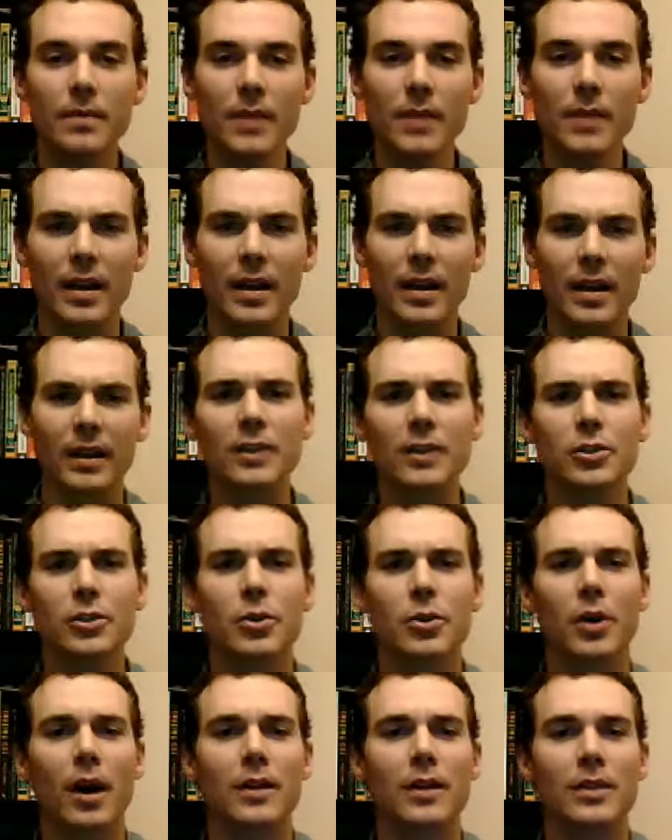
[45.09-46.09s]
In the next two
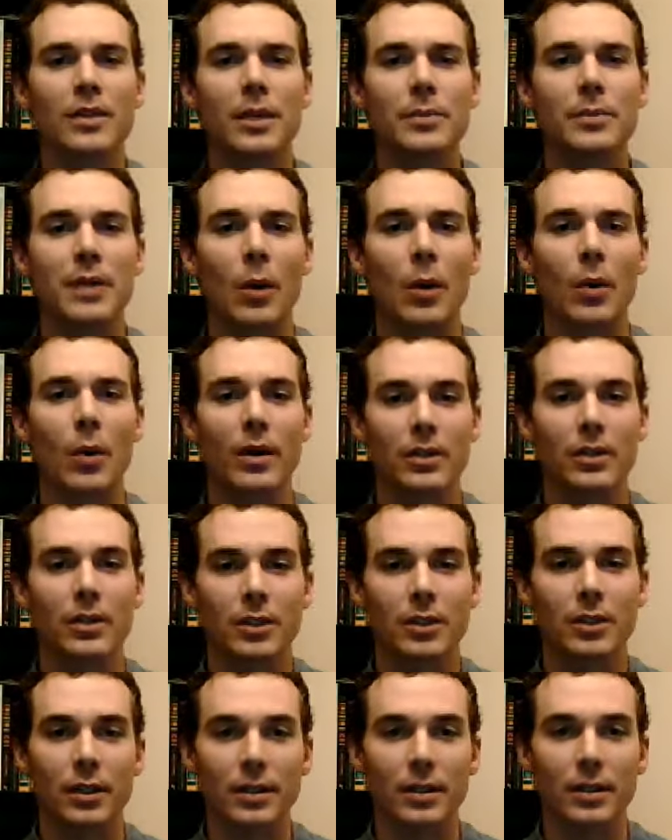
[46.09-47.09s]
concepts I wanted
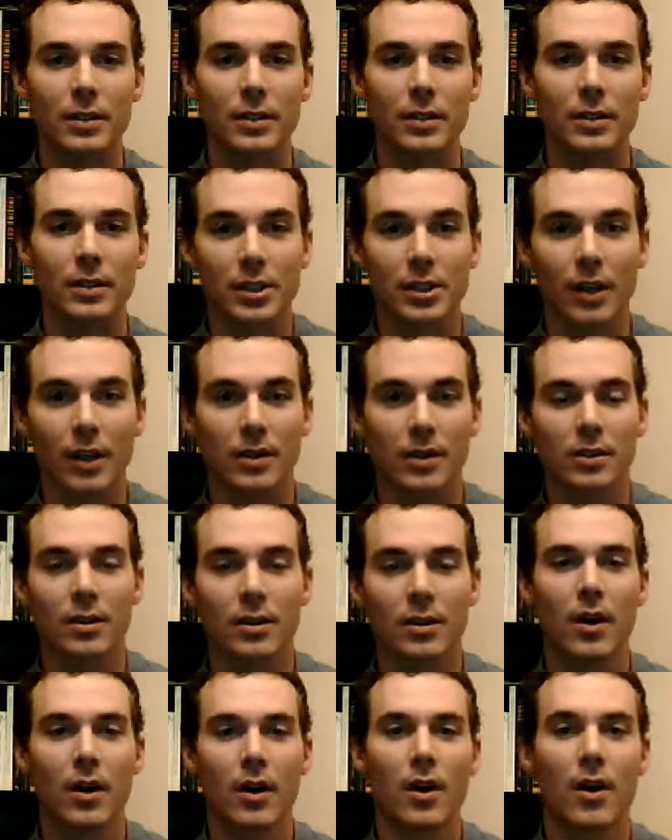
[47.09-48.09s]
to discuss
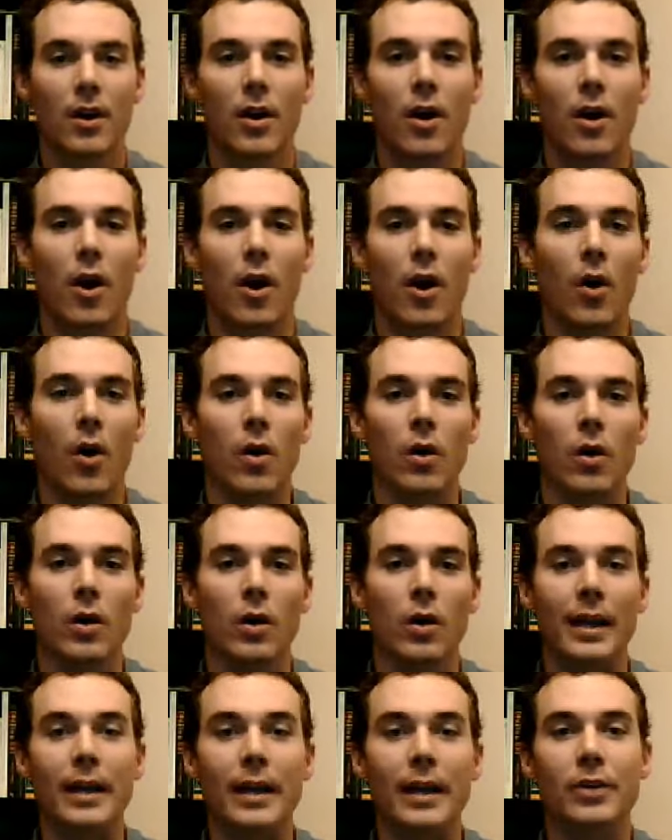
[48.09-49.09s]
are
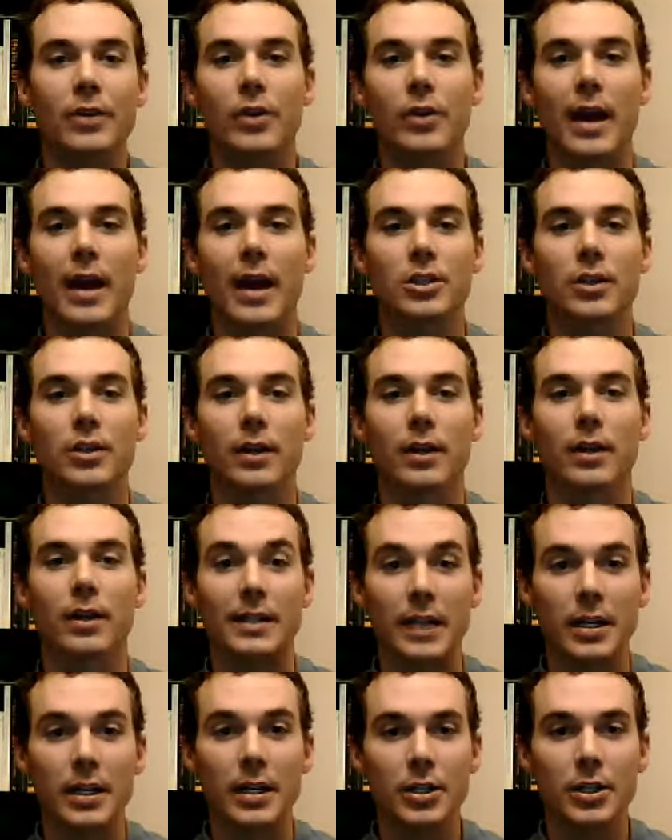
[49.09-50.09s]

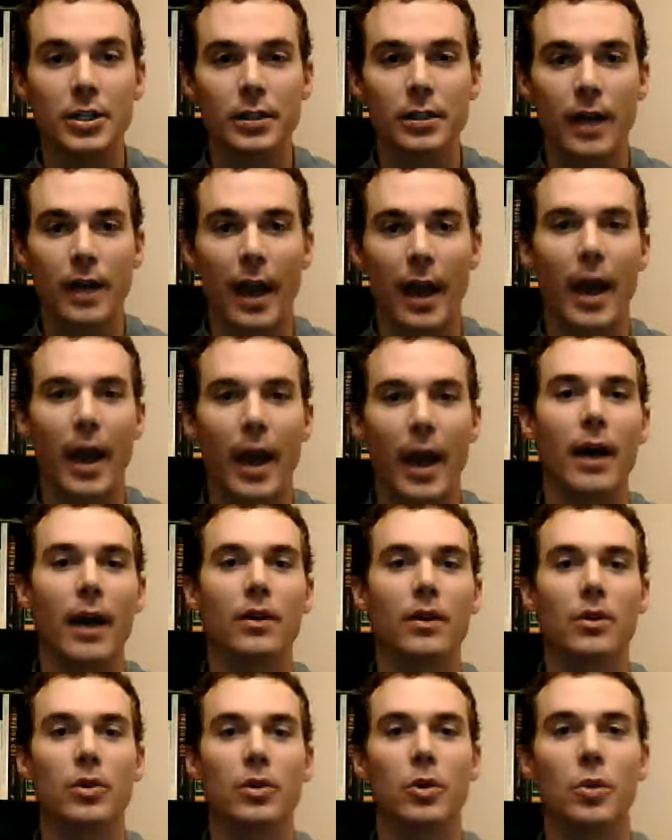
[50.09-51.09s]
internationalization and
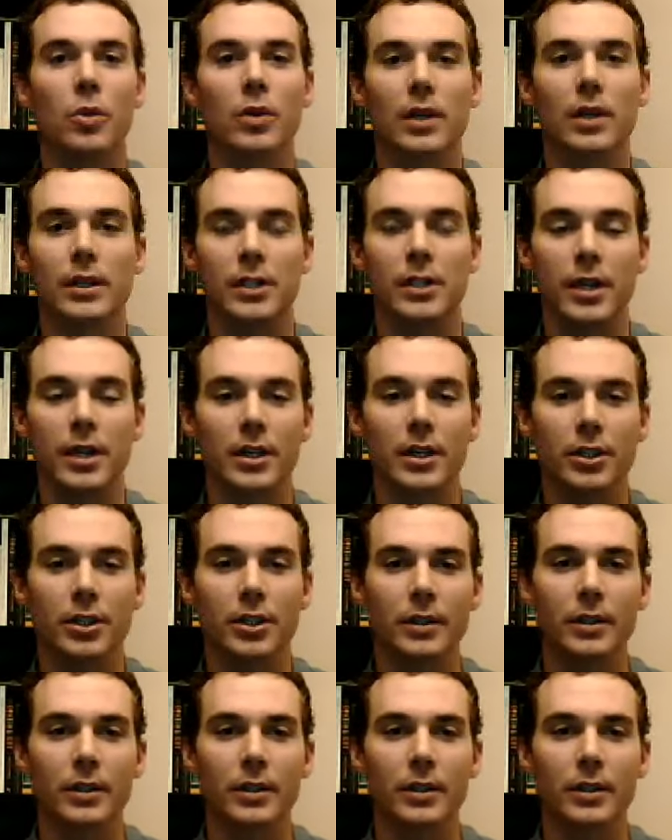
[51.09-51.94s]
localization.